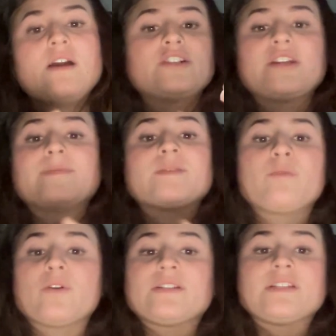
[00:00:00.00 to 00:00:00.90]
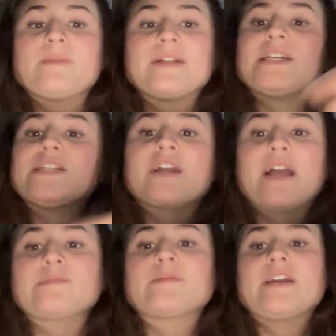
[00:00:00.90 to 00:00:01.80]
CHAMP supports this by teaching
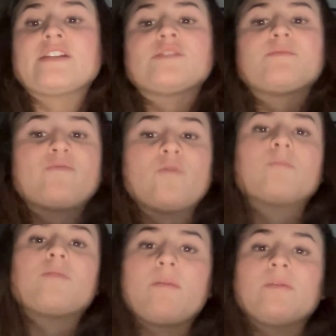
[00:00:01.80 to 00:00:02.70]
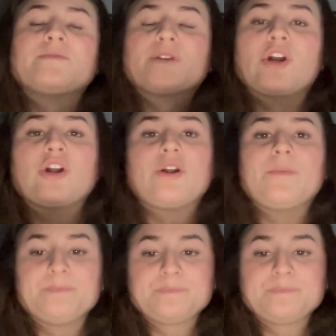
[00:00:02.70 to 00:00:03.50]
expectations before problems occur.